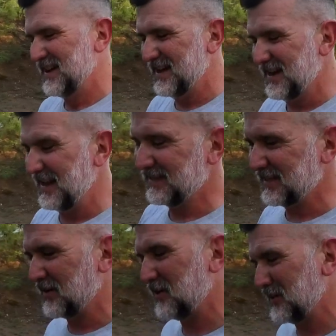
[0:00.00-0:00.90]
And I
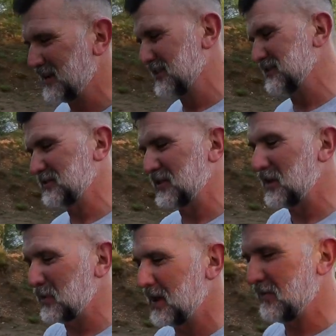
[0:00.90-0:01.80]
say currently because there's
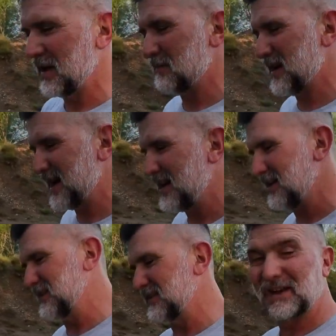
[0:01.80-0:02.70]
another one I've had my eye
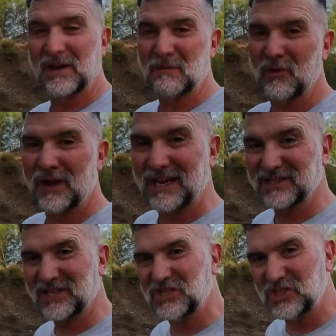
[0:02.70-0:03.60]
on that Ramon
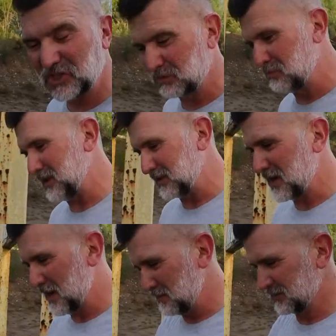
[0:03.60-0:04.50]
actually just picked
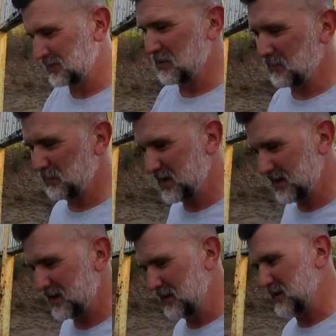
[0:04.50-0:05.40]
up. So
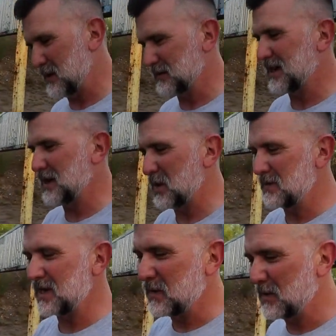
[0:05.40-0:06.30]
I was kind of
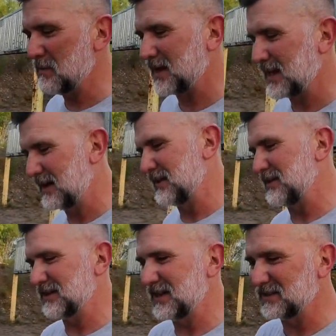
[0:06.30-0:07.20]
hoping he would make it out
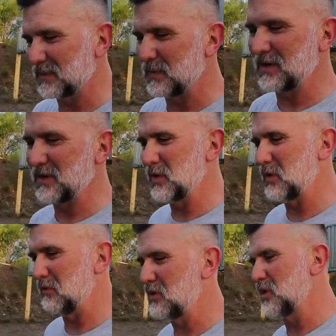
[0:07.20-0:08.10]
here today so we could do a
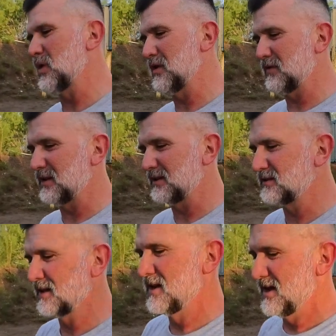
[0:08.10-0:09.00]
review of
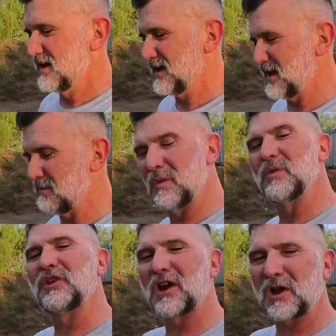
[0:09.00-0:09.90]
his. But
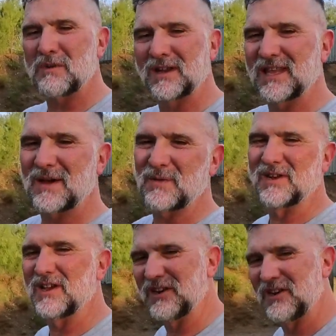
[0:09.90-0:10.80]
we'll talk about that
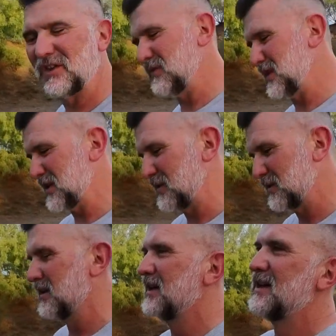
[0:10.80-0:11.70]
one on another video.
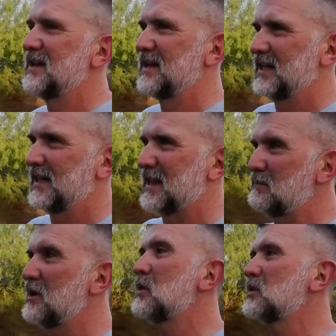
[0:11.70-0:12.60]

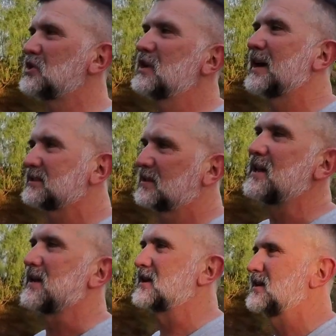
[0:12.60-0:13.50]
Let me know what you guys
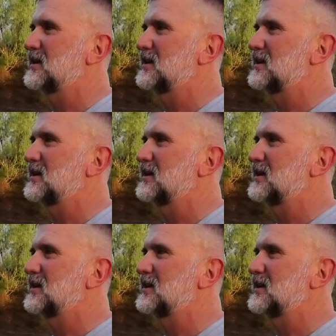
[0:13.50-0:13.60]
think.